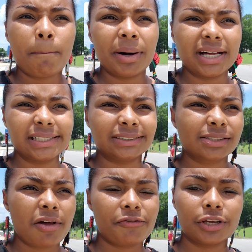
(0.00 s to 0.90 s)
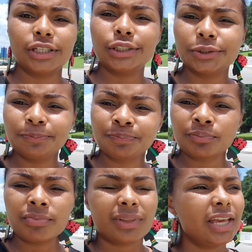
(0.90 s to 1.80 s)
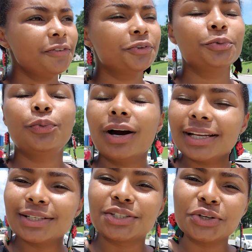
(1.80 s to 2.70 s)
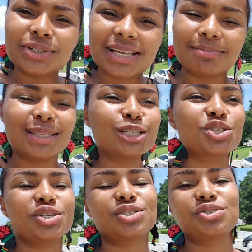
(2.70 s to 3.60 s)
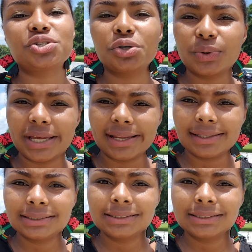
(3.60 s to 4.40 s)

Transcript: But for you, if you want to do something, just do it.